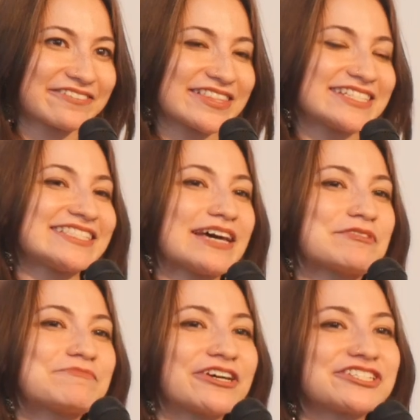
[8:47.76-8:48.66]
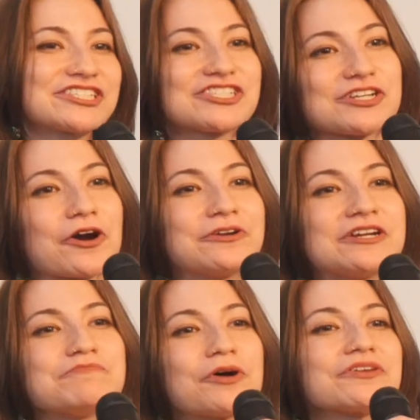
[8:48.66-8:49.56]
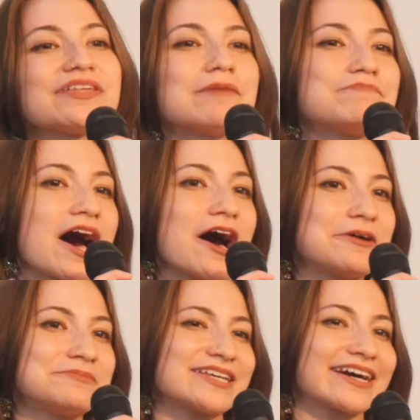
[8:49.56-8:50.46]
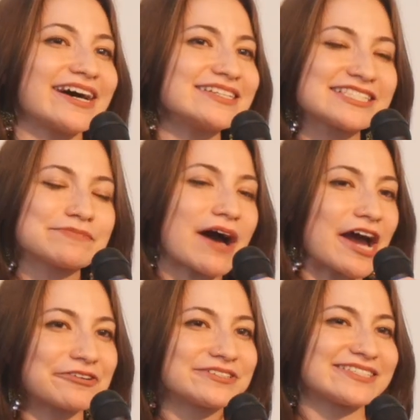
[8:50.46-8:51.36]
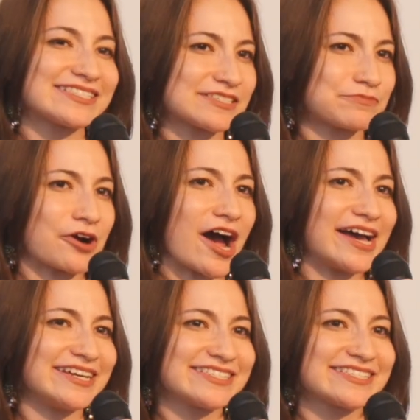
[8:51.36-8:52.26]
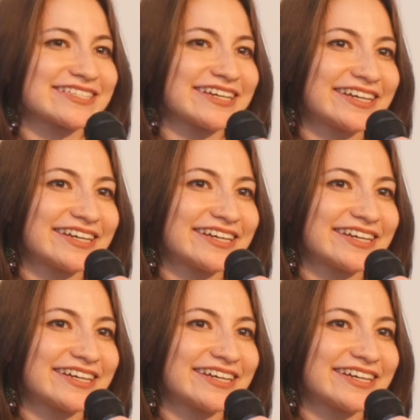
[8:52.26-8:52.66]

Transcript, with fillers: With a semi precious stone in both our palms, our guts spiraled in surprise.